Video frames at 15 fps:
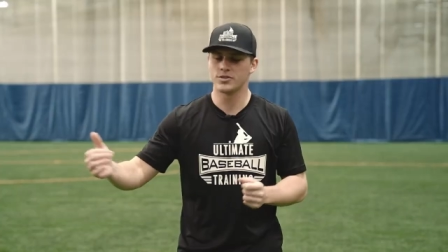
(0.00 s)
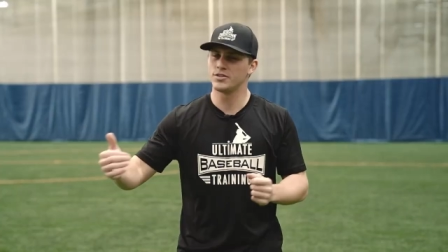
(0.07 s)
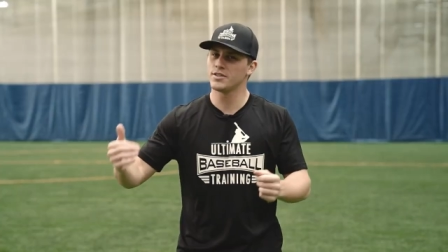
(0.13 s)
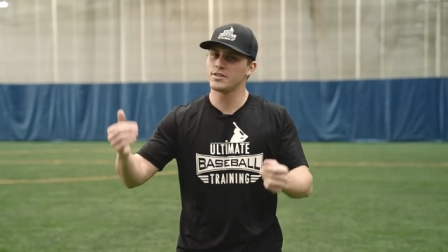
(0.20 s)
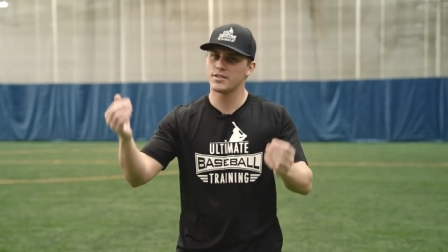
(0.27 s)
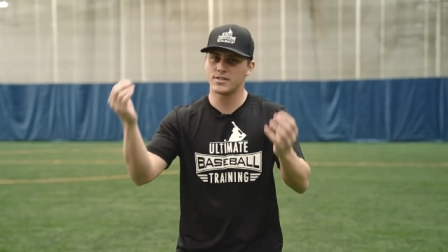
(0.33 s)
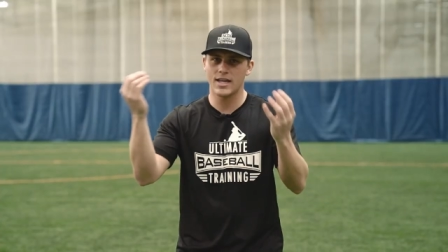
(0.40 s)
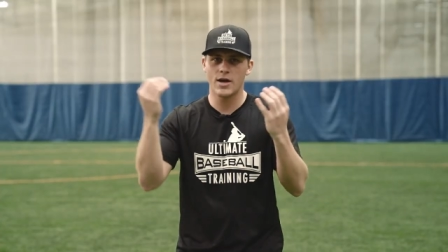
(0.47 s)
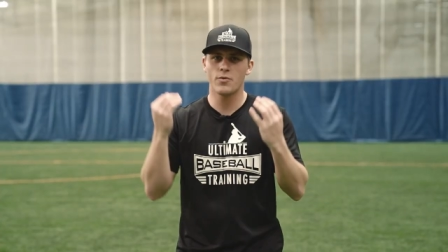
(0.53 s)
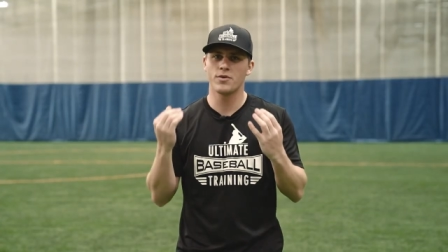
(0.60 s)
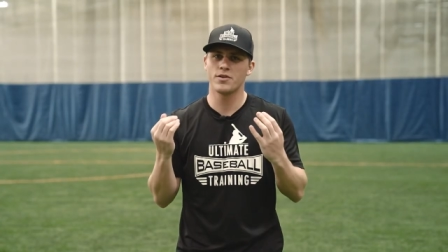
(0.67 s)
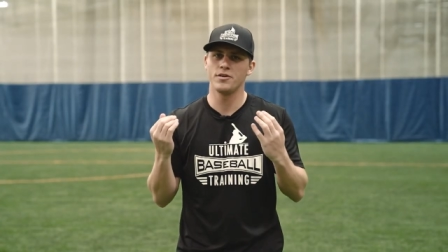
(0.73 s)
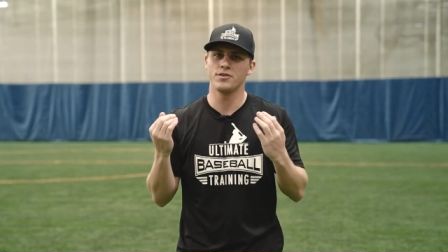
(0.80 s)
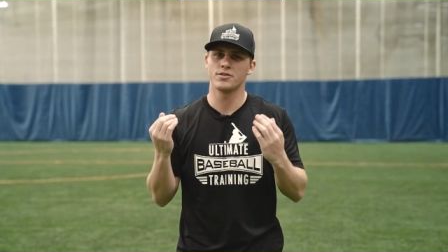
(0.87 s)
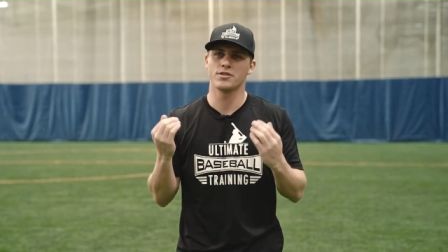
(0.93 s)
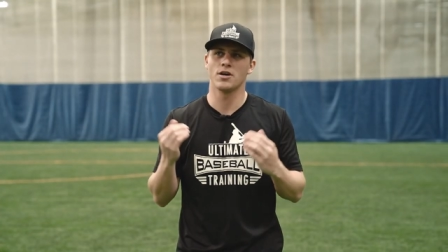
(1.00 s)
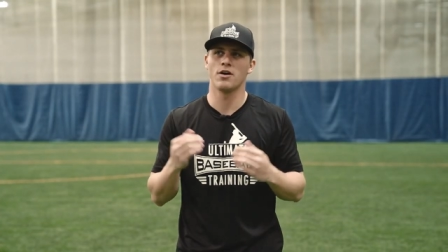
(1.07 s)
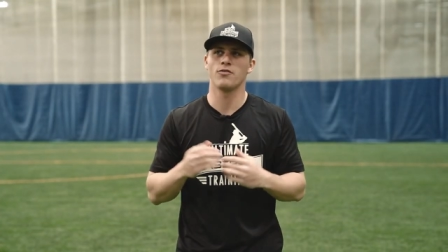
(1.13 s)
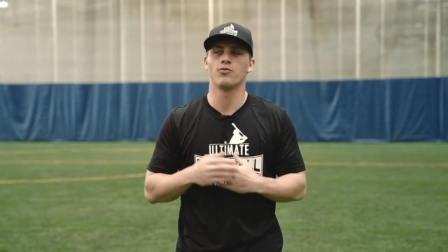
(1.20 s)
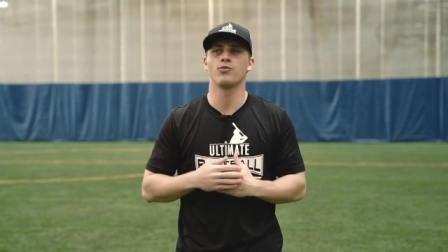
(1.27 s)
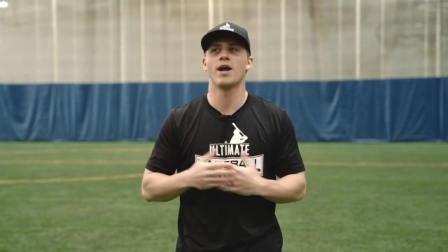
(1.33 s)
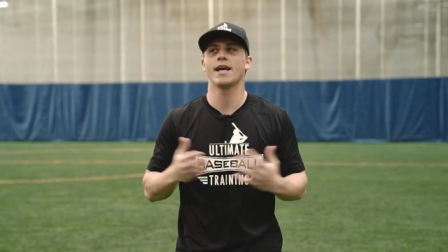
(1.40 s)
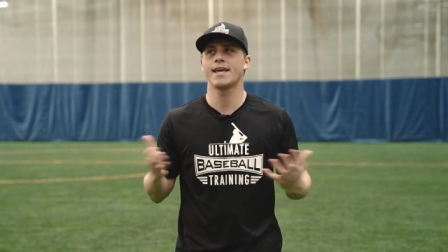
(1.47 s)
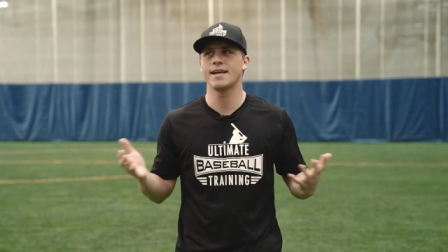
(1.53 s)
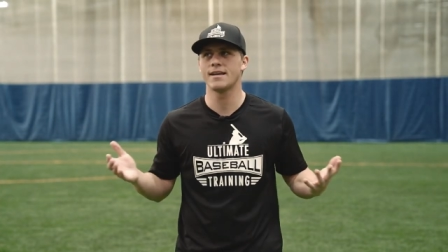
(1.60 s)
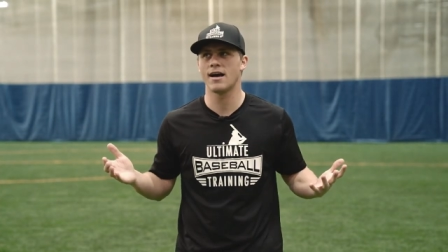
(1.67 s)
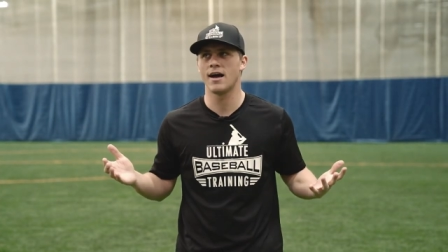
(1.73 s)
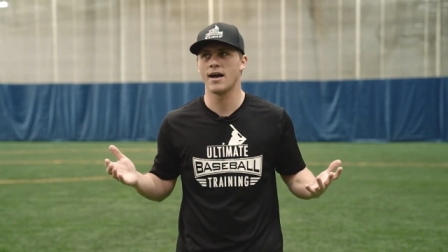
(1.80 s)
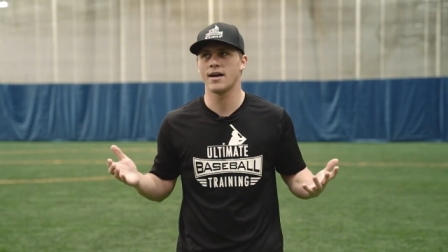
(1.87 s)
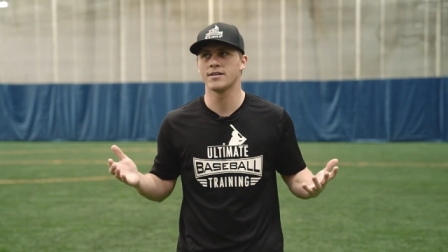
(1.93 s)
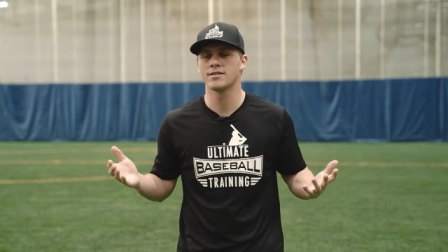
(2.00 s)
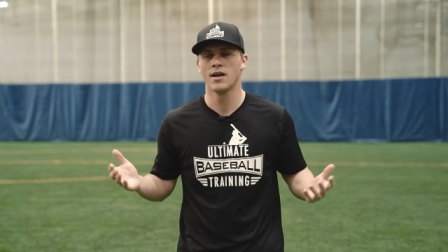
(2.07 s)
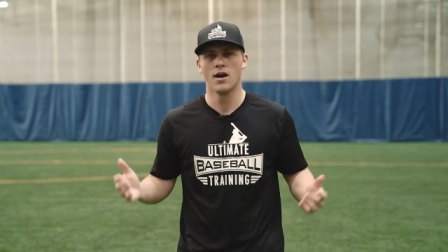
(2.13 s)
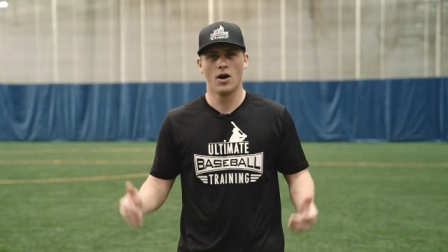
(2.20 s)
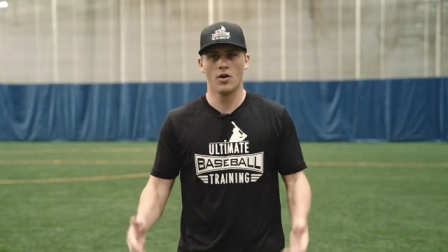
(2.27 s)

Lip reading: So just stay within yourself, recognize,